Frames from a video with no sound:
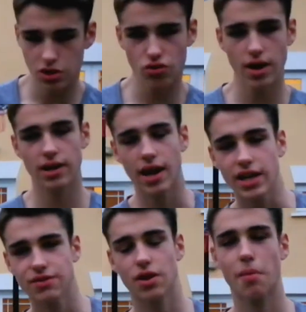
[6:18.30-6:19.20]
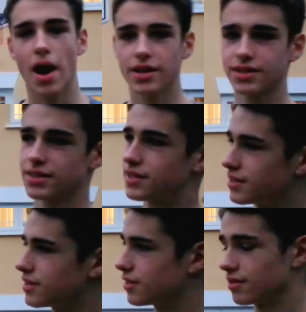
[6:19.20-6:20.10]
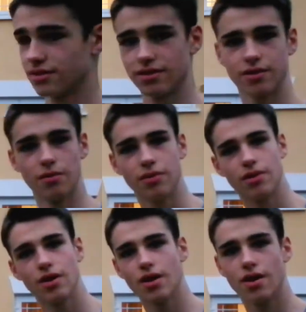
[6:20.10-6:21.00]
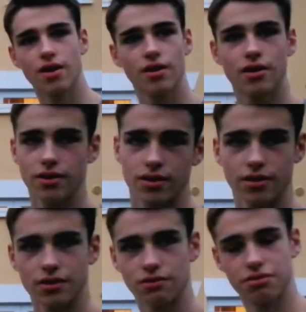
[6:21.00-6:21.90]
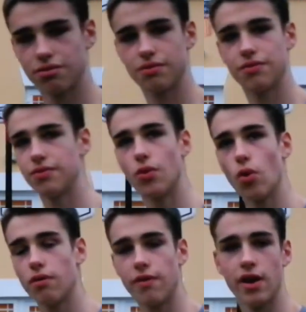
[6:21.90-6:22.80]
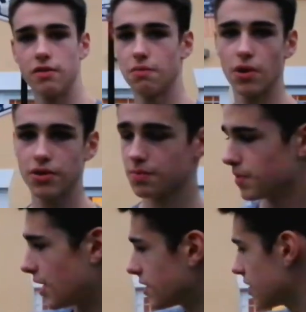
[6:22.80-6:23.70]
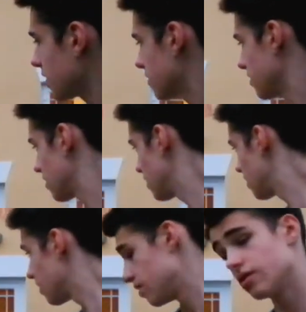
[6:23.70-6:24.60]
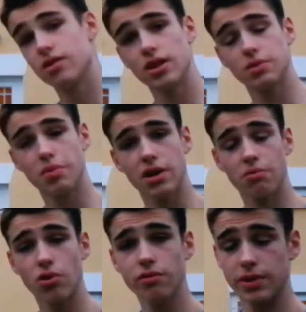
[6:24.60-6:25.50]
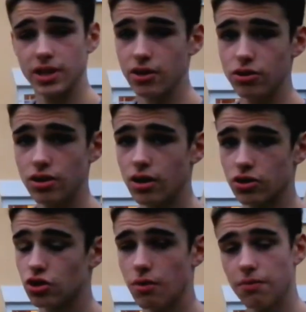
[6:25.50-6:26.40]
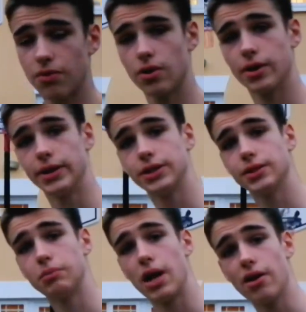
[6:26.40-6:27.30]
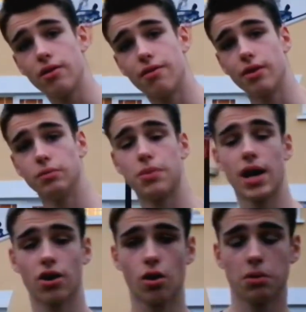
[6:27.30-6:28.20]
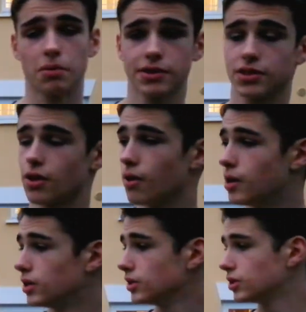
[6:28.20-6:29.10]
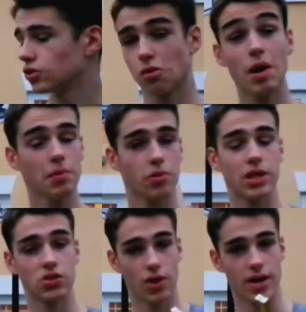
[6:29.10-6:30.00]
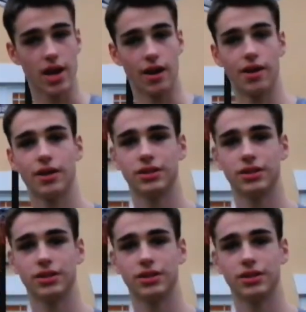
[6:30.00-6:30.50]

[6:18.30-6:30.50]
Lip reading: been training legs for the past 4 or 5 months, but that's a big improvement. I could not jump for my life back a couple of months ago, so I'm happy with that 28. If